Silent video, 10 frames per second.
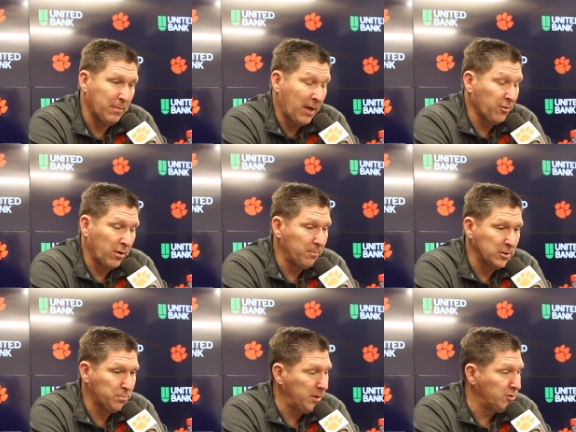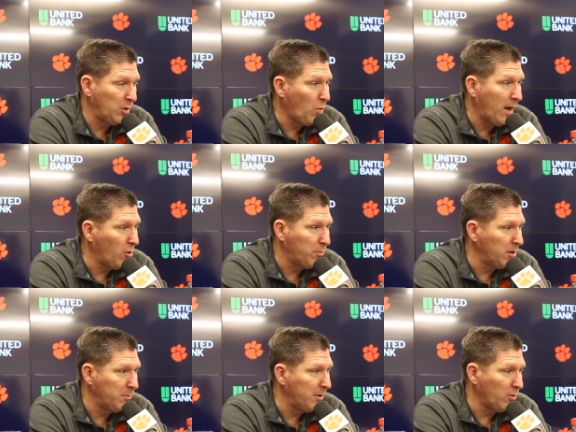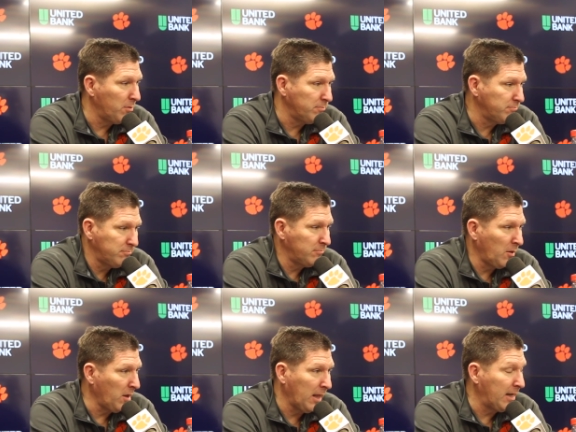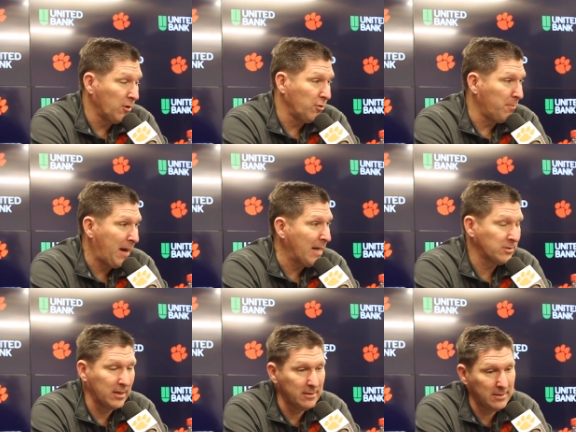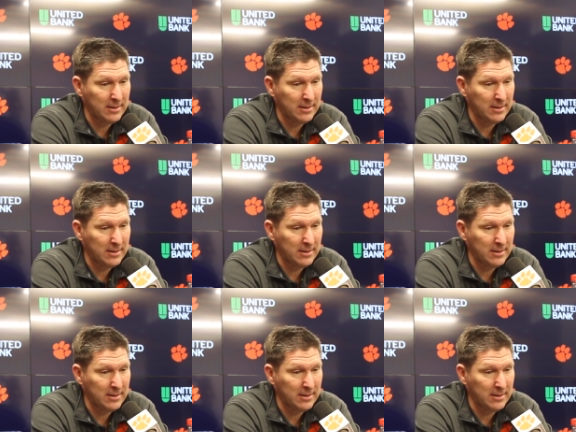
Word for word: I thought he missed PJ wide open in the middle of the lane under the basket